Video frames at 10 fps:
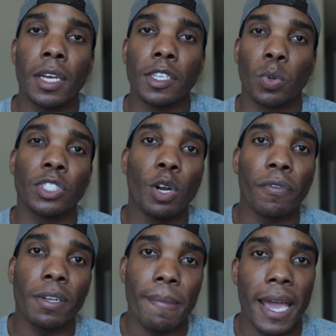switched it over
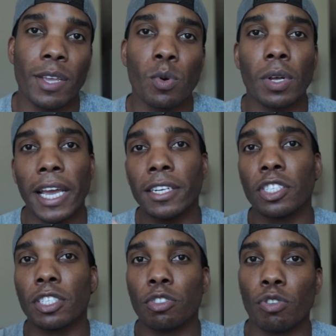to manual, and
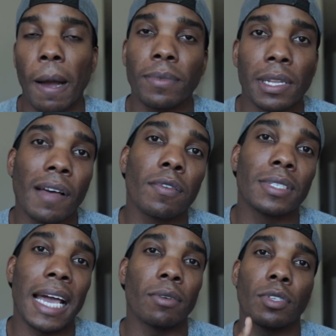just dropped the level
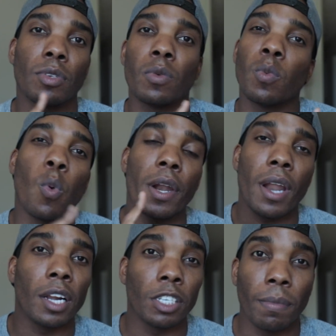down to 1
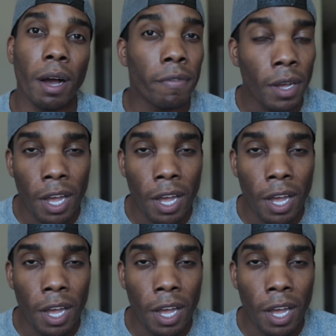notch above.